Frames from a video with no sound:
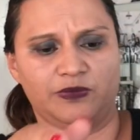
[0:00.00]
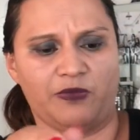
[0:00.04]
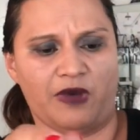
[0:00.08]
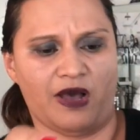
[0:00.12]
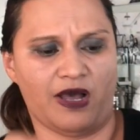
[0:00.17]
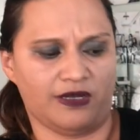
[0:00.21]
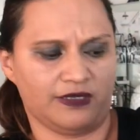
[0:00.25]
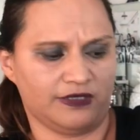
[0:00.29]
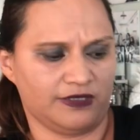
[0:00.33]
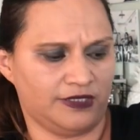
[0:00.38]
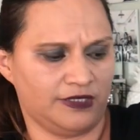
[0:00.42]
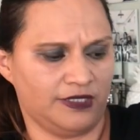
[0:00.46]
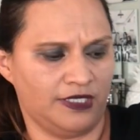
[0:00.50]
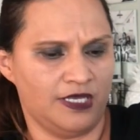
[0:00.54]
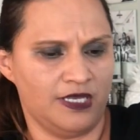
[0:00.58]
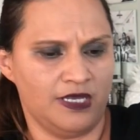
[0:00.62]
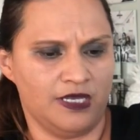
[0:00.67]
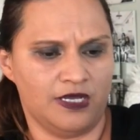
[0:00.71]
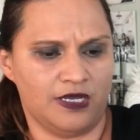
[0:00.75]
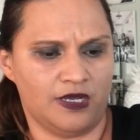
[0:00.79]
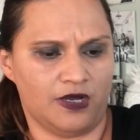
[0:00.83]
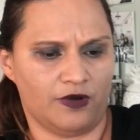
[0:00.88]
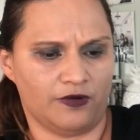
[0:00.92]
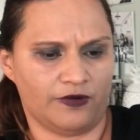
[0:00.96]
box.
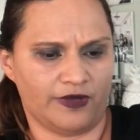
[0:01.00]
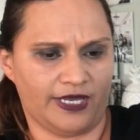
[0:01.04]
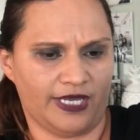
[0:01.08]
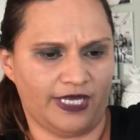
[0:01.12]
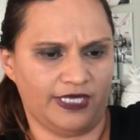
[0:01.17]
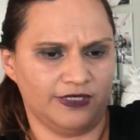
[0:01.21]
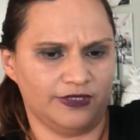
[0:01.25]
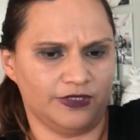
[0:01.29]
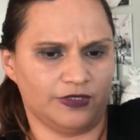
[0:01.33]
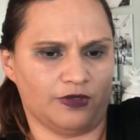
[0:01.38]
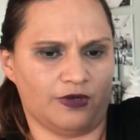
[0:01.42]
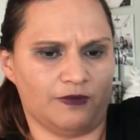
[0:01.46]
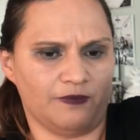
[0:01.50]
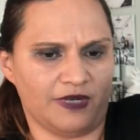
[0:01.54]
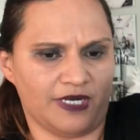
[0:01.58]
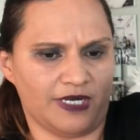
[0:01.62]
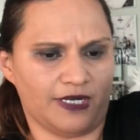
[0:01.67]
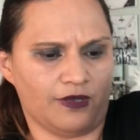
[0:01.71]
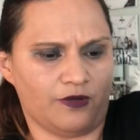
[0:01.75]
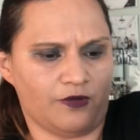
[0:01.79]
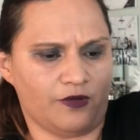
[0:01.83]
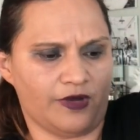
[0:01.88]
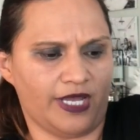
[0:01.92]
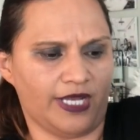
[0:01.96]
Okay, so I'm
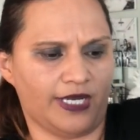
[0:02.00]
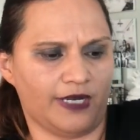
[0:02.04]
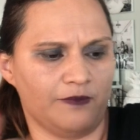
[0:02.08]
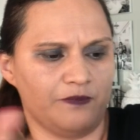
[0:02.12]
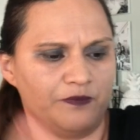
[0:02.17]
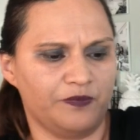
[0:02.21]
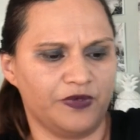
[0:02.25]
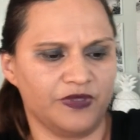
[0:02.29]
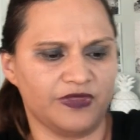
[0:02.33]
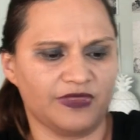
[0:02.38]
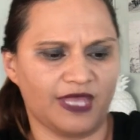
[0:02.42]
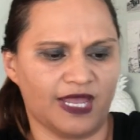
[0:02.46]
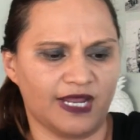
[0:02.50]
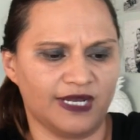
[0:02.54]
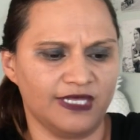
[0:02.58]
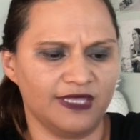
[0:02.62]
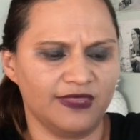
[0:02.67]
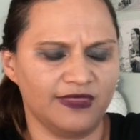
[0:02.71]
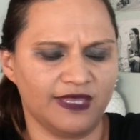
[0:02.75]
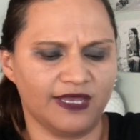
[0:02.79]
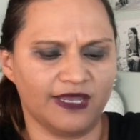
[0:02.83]
gonna go ahead and put that in